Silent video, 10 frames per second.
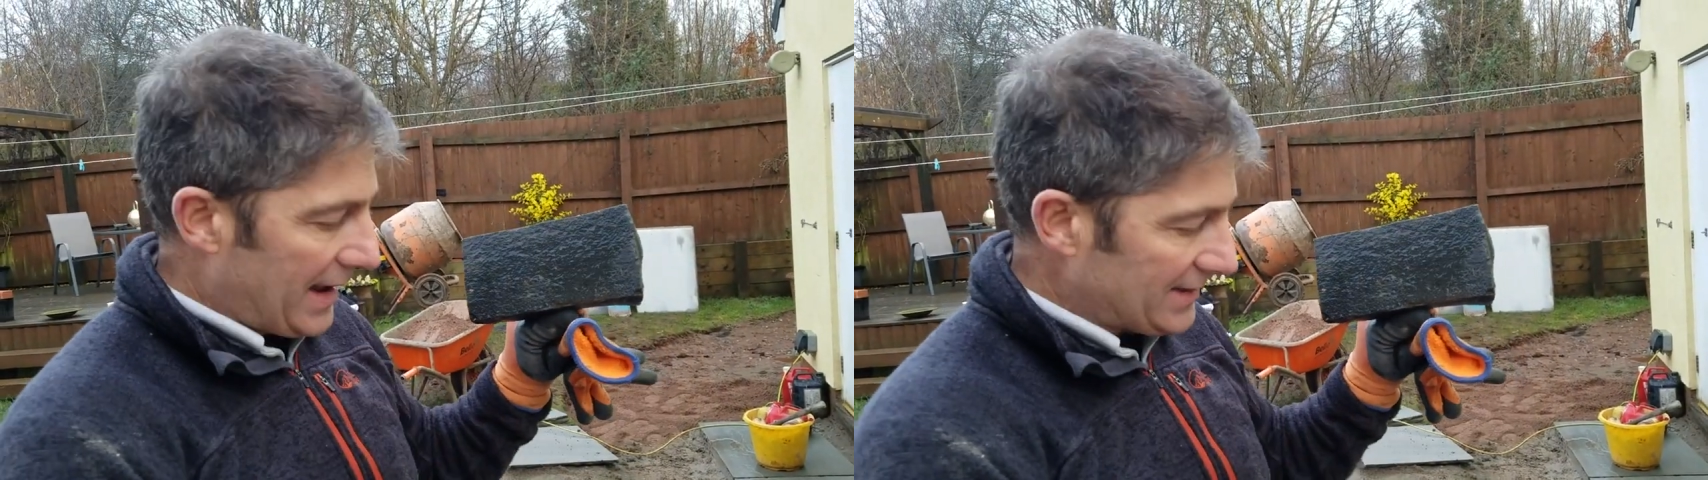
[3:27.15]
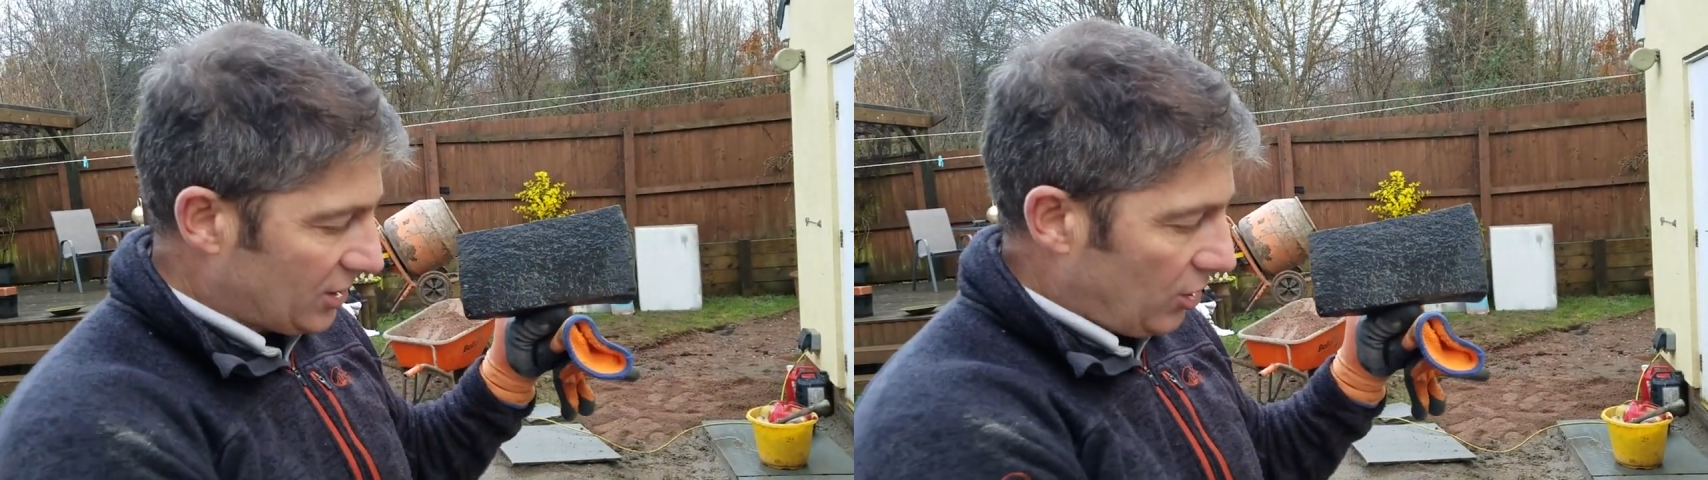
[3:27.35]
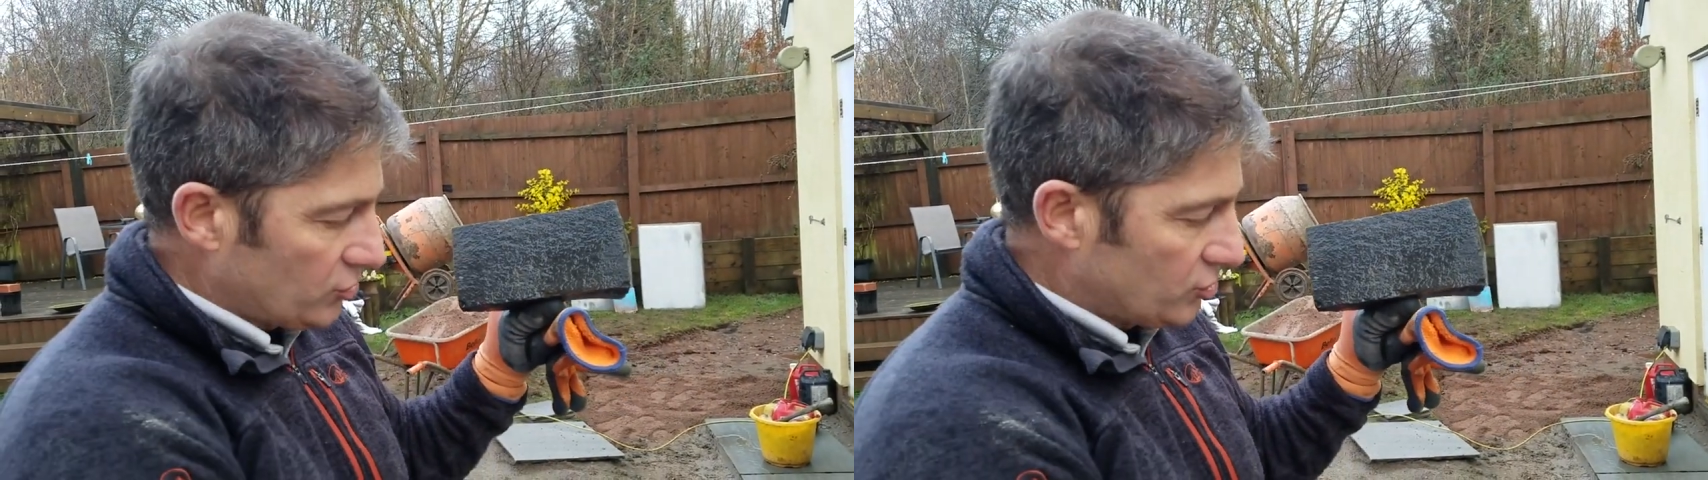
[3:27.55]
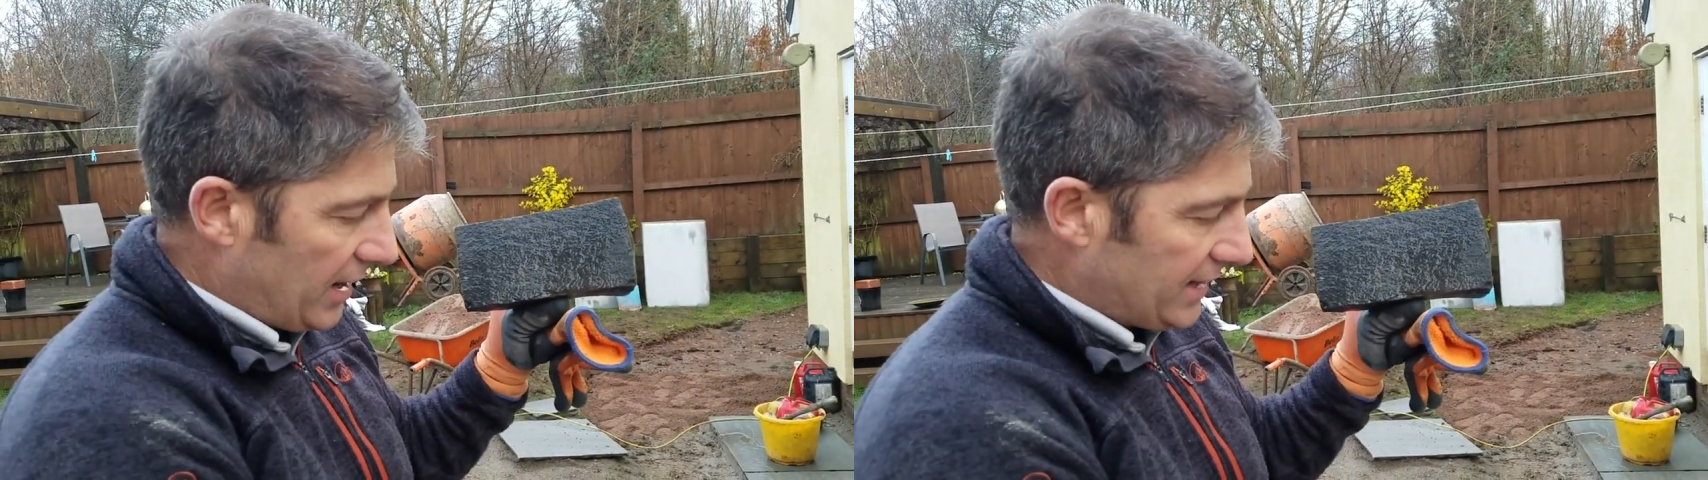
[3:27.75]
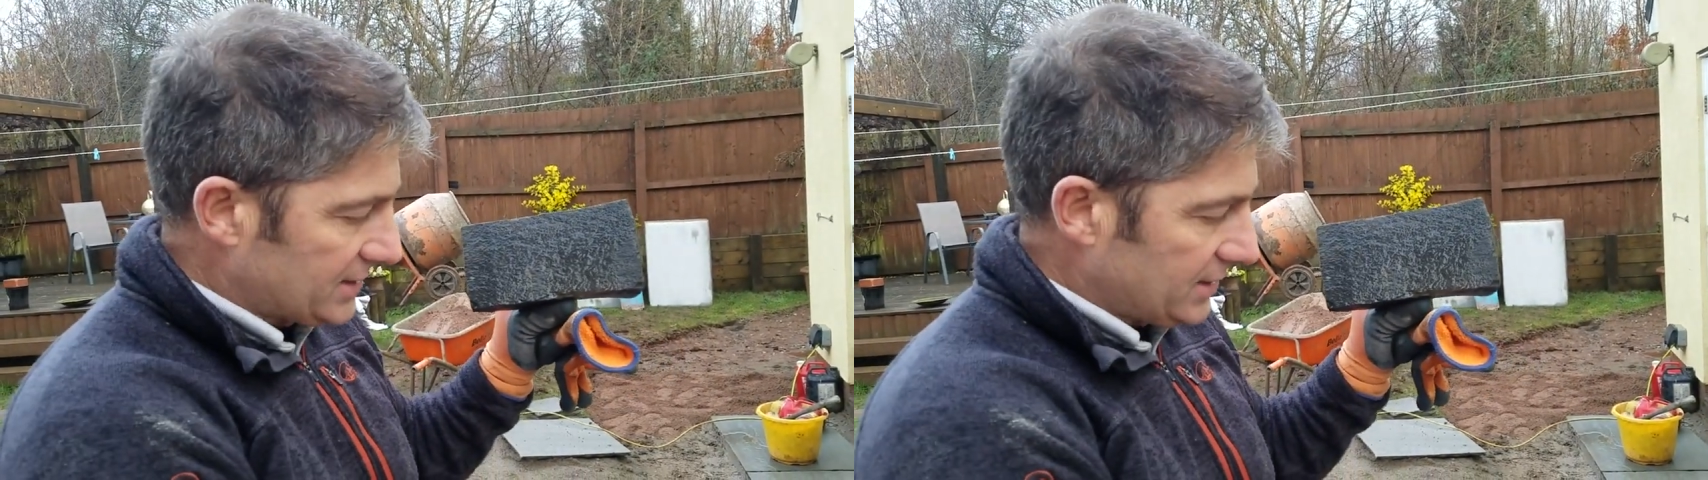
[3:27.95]
as a
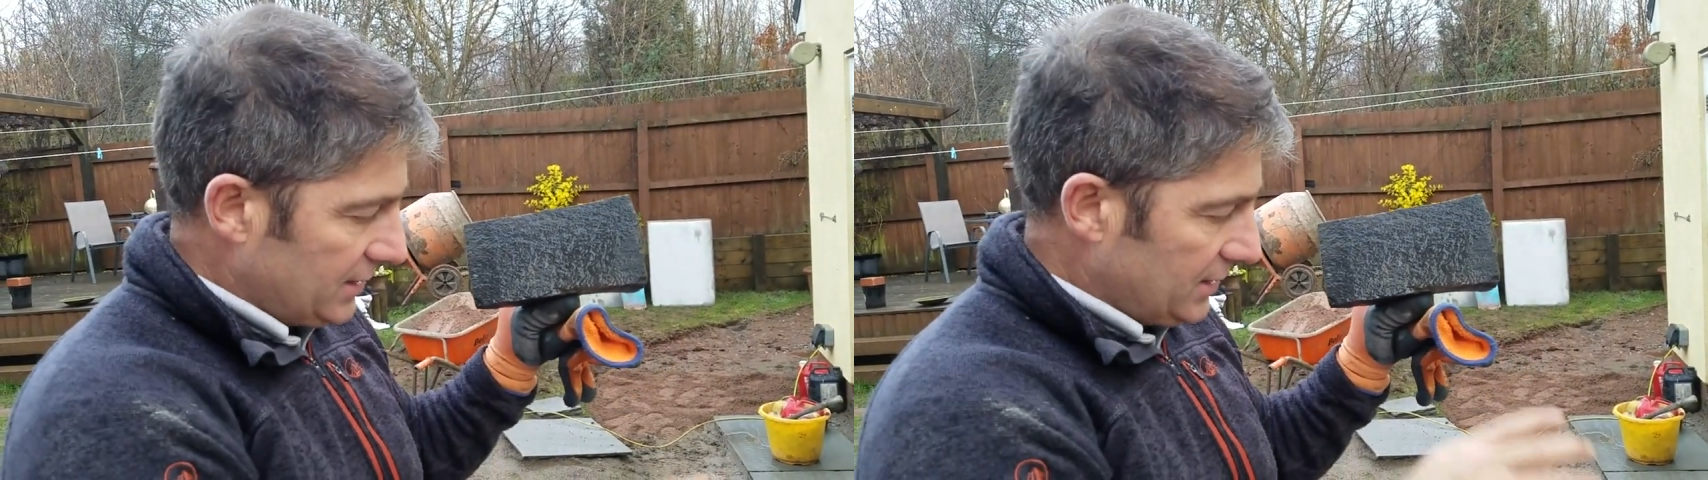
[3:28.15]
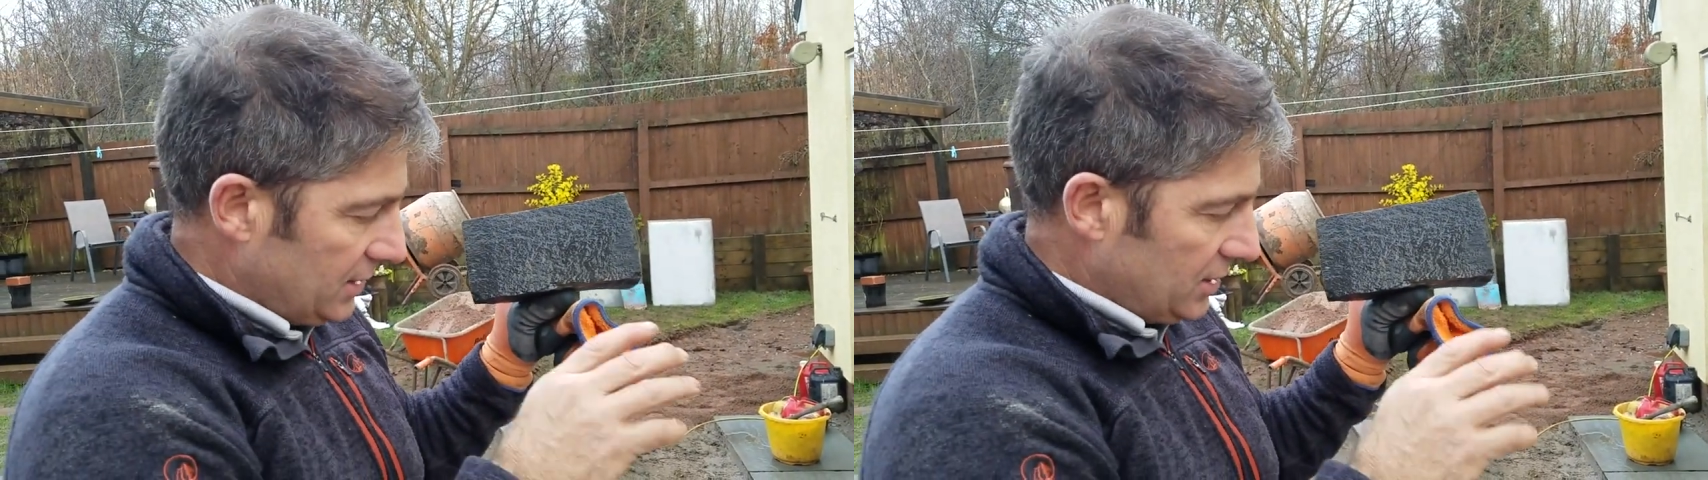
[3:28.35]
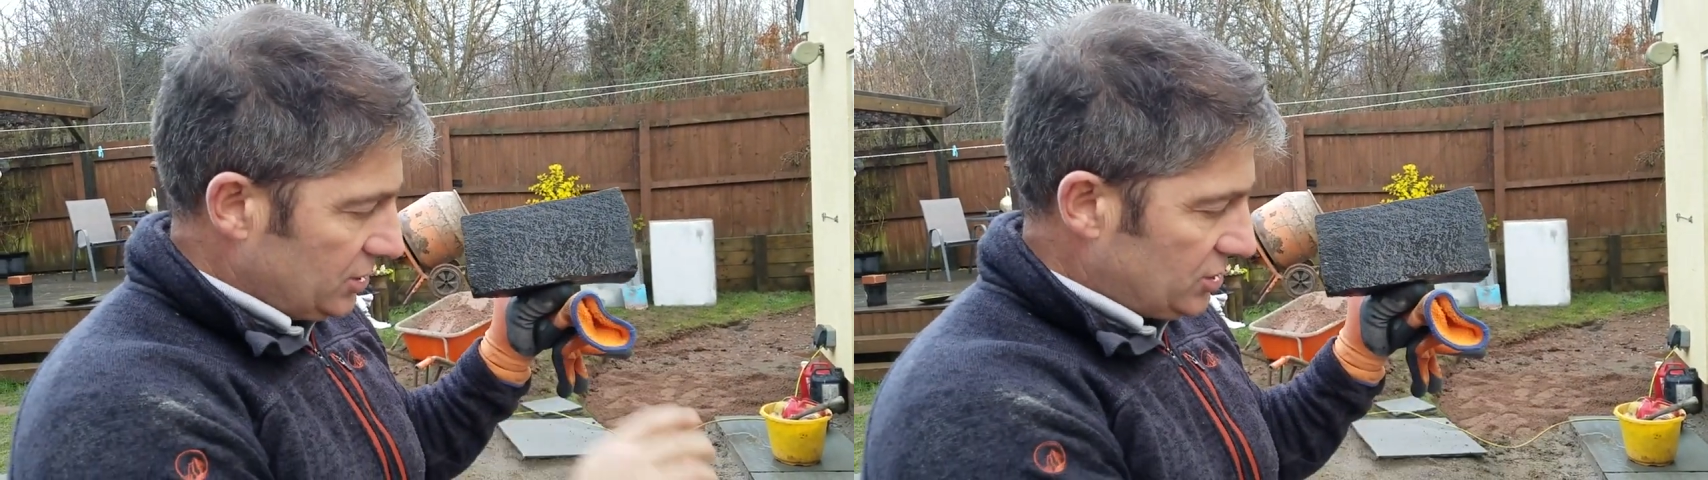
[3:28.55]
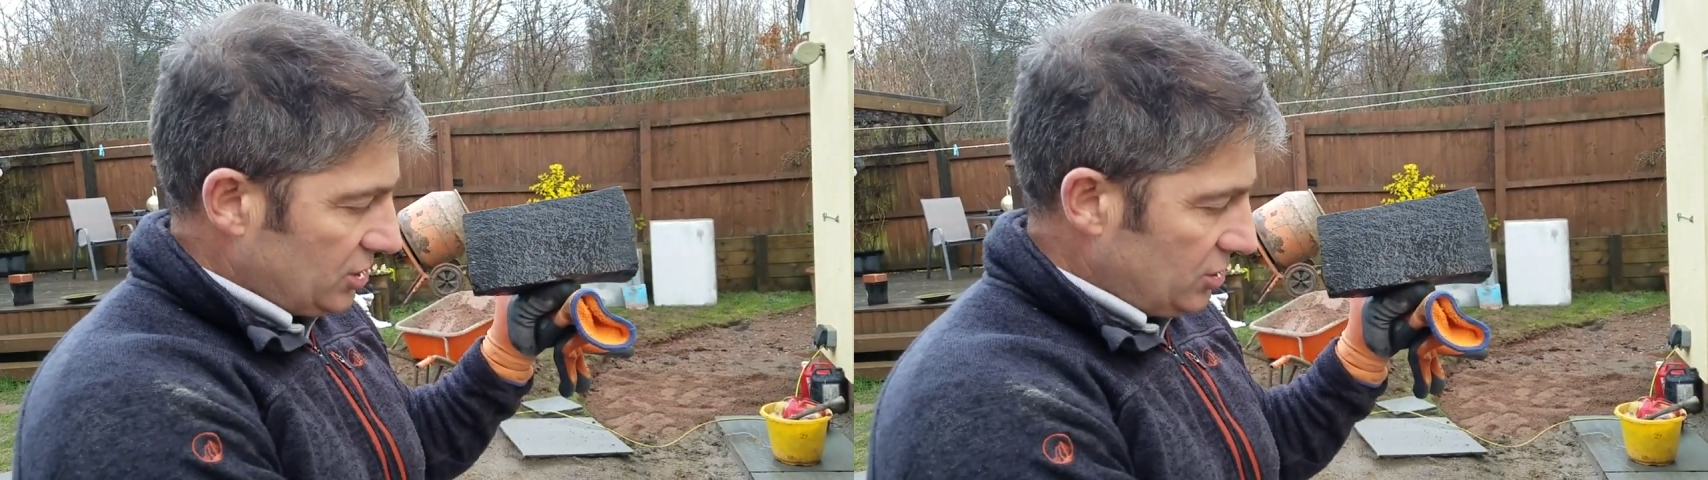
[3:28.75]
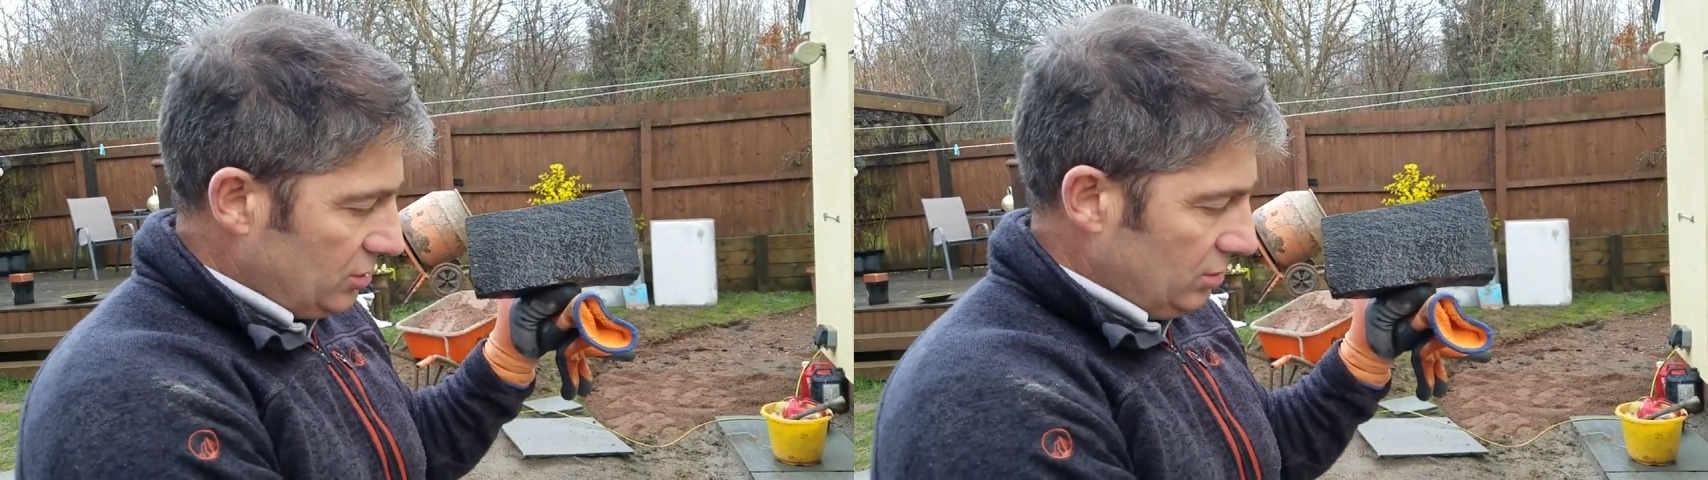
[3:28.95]
contrast
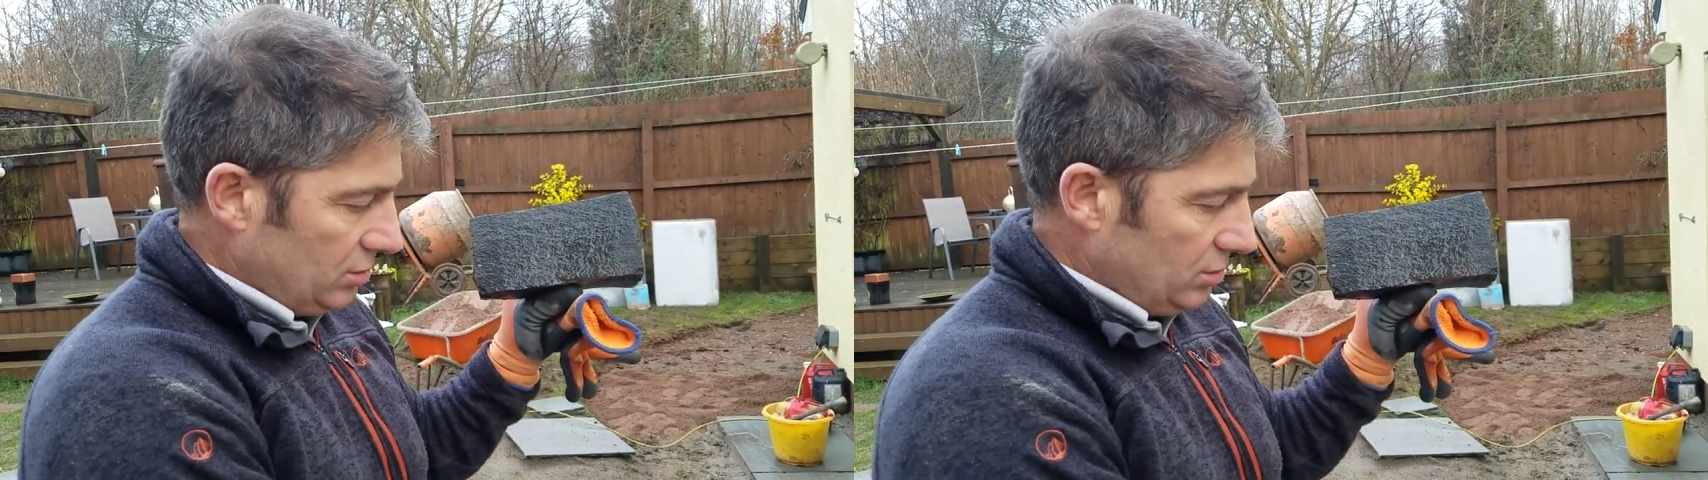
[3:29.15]
to